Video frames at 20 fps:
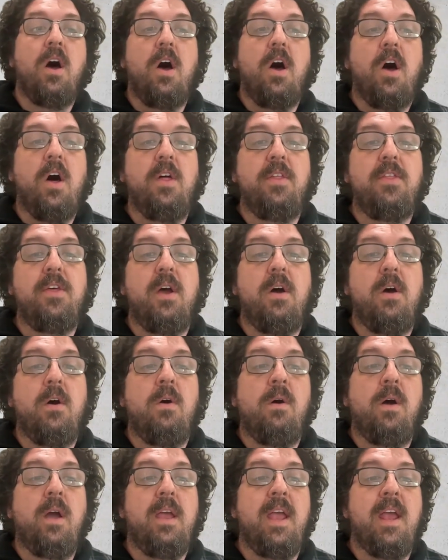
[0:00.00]

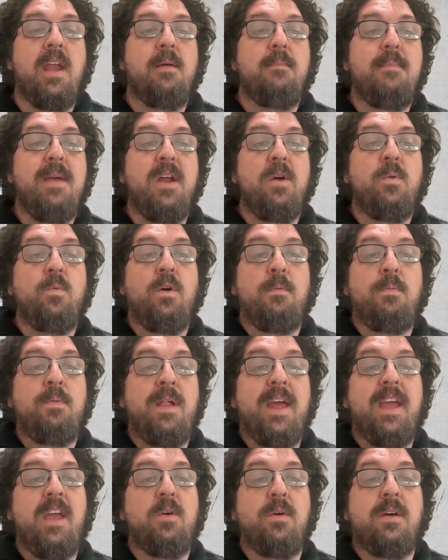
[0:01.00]
Although in a minute, we'll
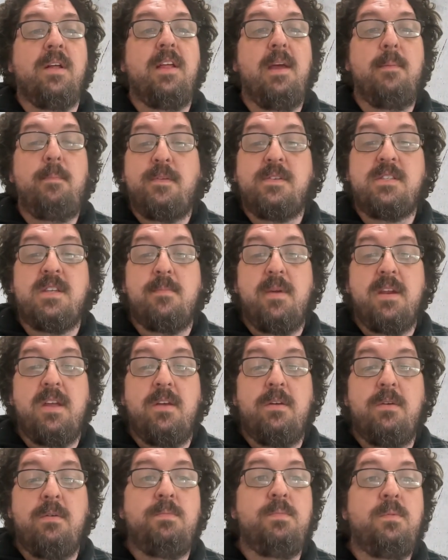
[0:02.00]
play you a clip of somebody
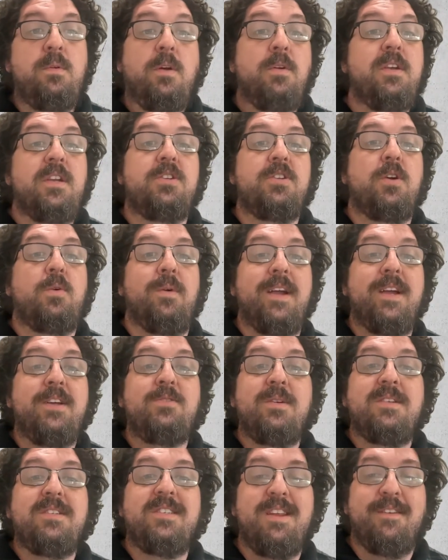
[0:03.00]
who
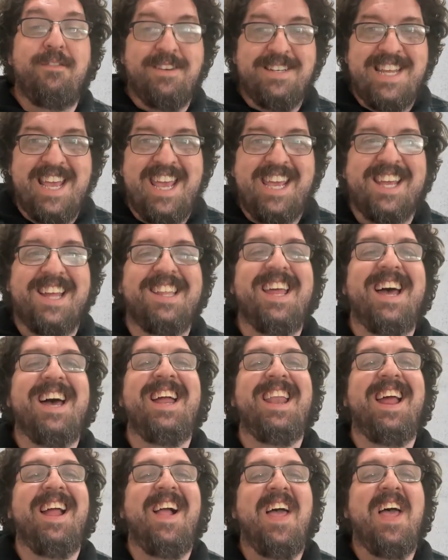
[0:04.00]
disagrees, who has a different take on
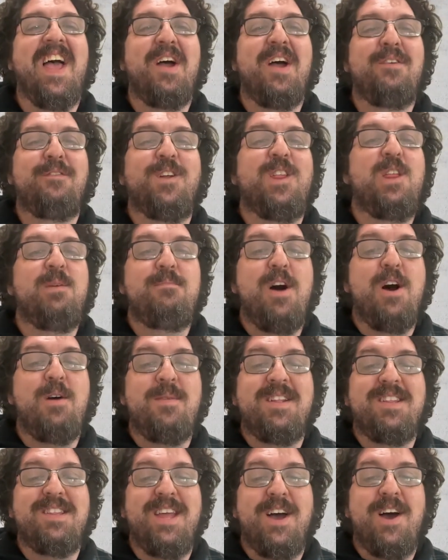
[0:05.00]
that. For the
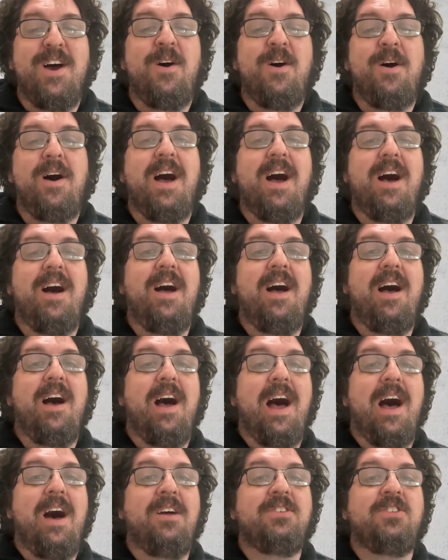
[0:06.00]
moment, though,
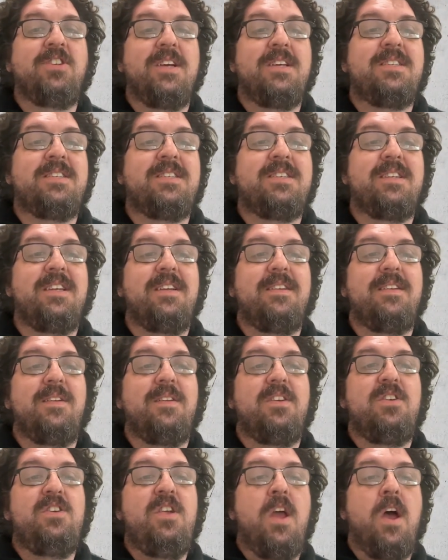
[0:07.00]
I'll just
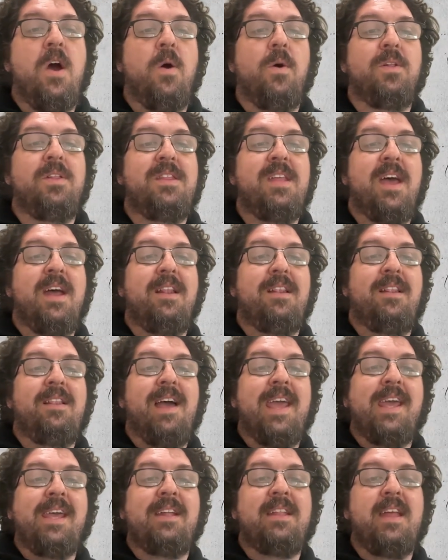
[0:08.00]
note that,
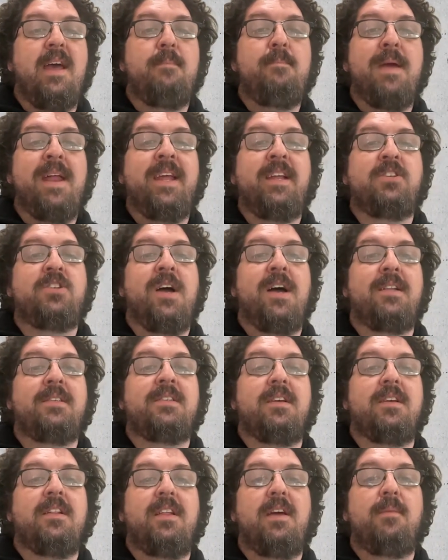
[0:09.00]
like in that Benny
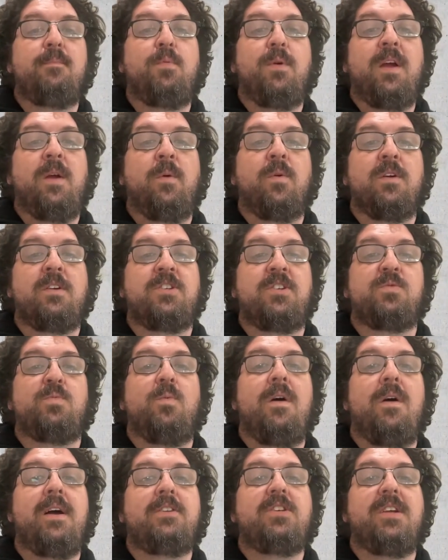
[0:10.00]
Johnson clip we were just
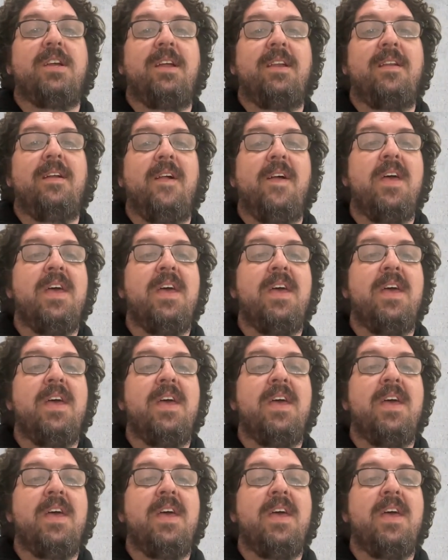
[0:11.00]
watching,